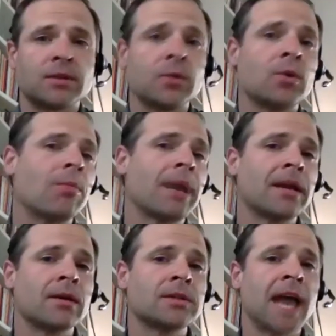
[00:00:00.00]
You don't pay
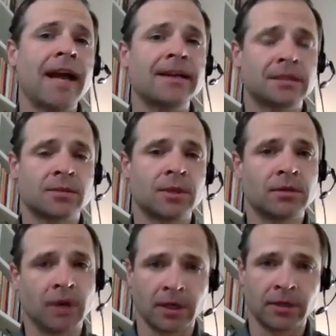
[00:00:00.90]
those taxes when
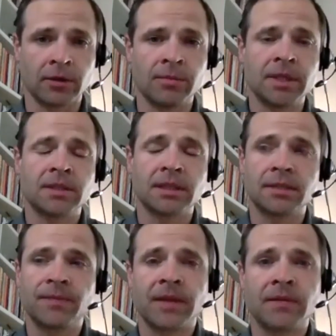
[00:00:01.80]
you're running your own
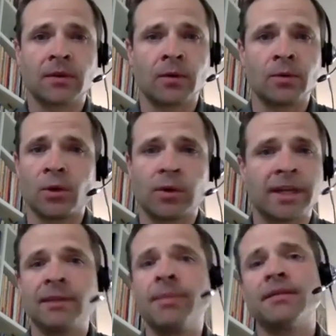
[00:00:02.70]
business, and so you don't
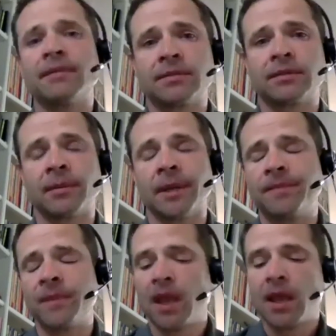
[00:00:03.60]
get the benefits from
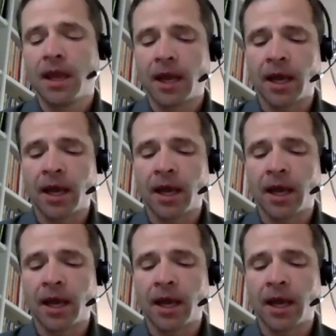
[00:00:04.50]
it.